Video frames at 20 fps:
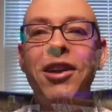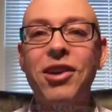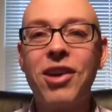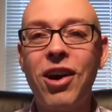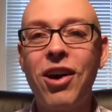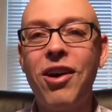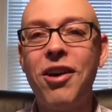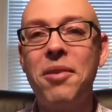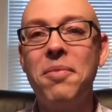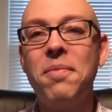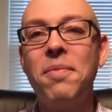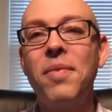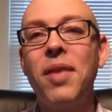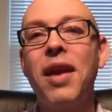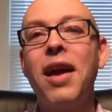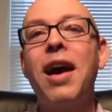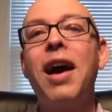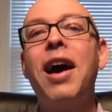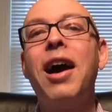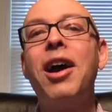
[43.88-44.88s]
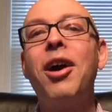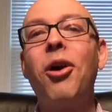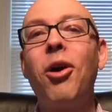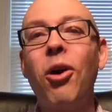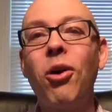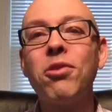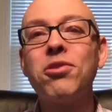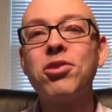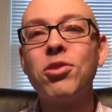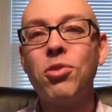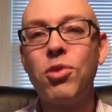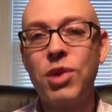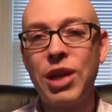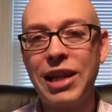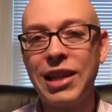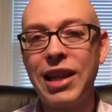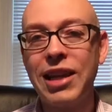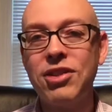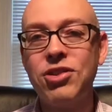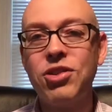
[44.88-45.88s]
com. I also want to
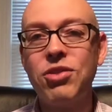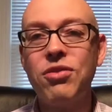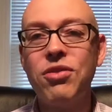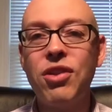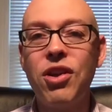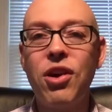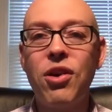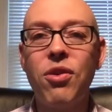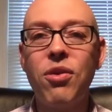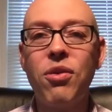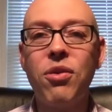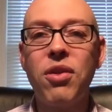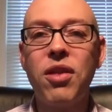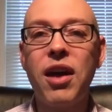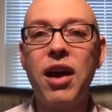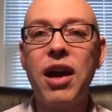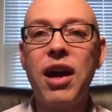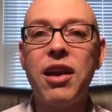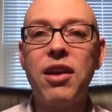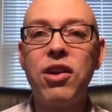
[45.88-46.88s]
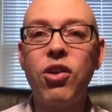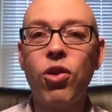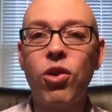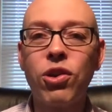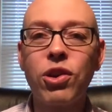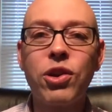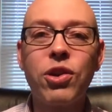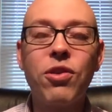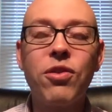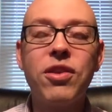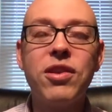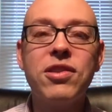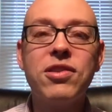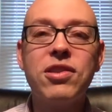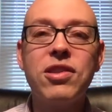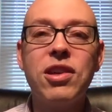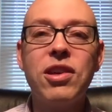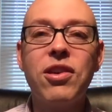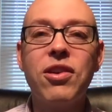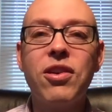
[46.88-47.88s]
let you know that earlier this
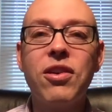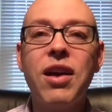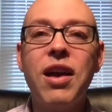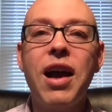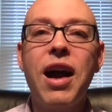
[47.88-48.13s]
year,